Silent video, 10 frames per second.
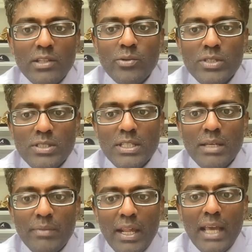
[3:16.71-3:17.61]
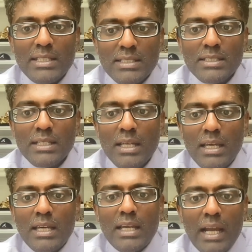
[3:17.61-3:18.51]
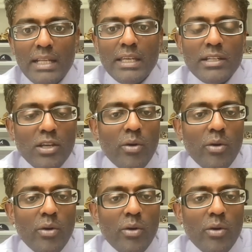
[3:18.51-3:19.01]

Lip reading: Louis team that has to kind of get